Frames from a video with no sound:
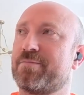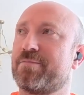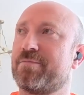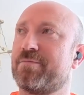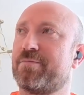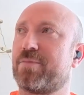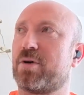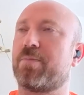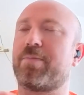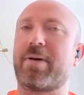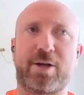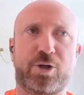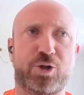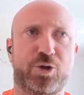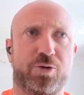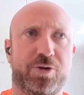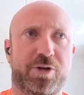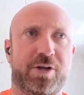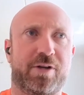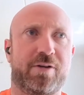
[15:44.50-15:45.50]

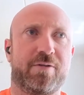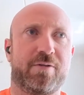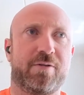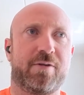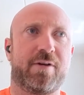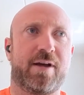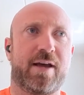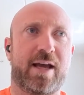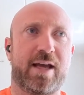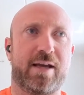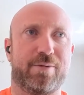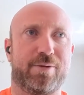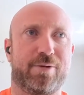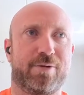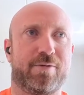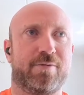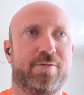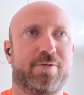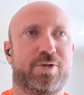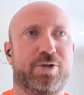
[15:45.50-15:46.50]
perpetually
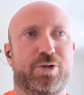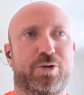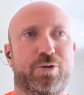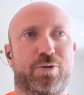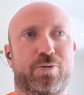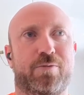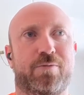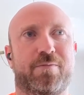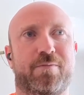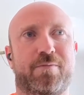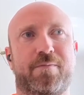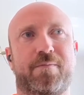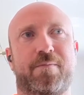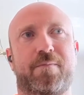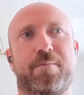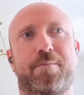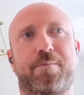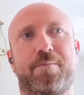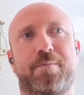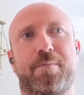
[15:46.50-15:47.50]
able to
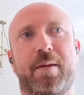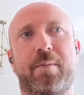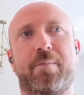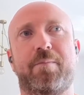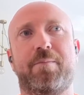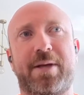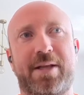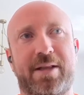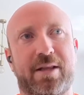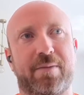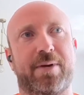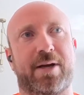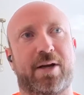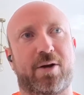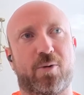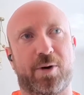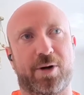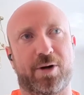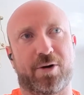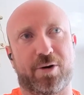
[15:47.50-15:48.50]
beat the
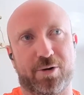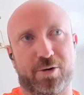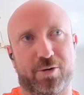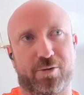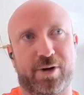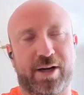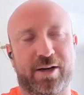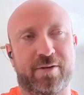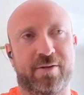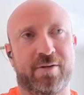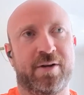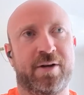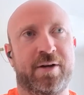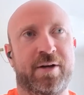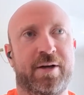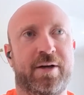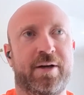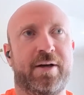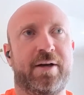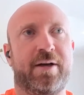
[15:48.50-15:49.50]
Bitcoin hurdle rate.
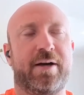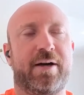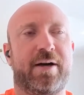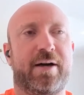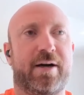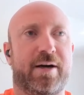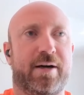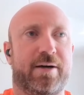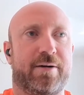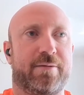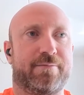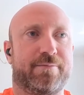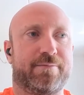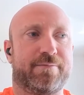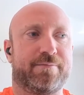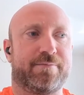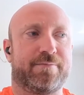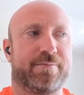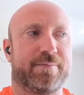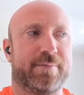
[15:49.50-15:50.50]

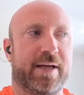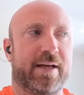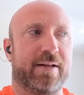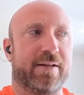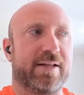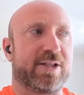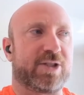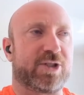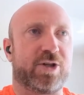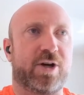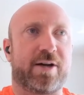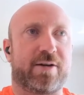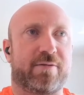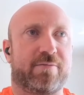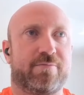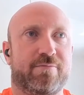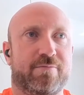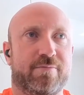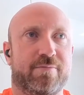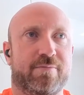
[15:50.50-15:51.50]
At least
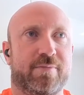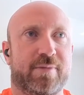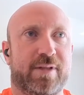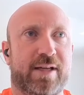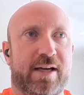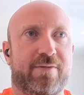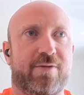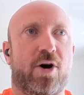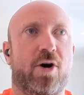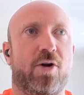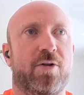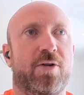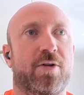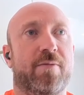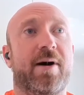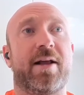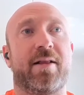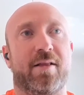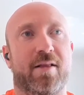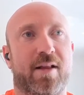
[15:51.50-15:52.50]
not kind of all of
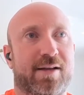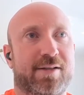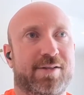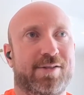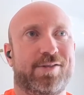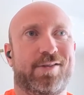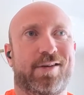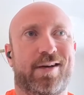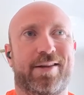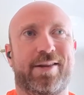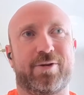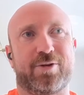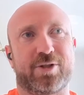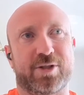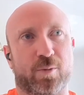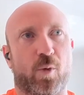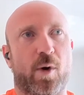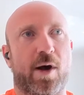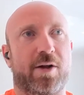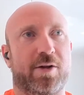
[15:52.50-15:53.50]
them, unless, I think there's
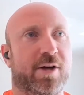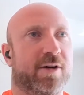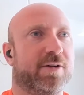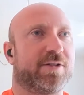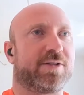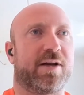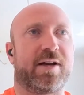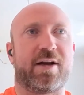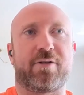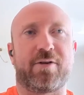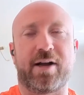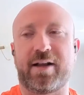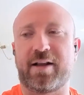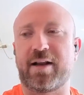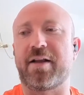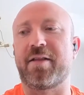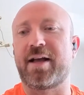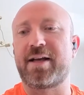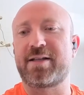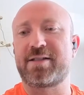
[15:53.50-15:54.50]
some wild cards in here, right?
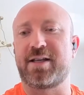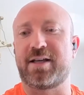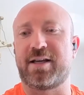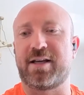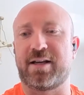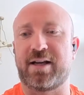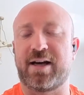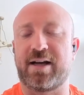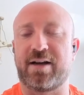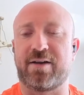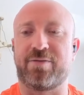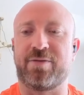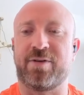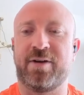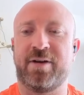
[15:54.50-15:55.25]
Unless they can kind of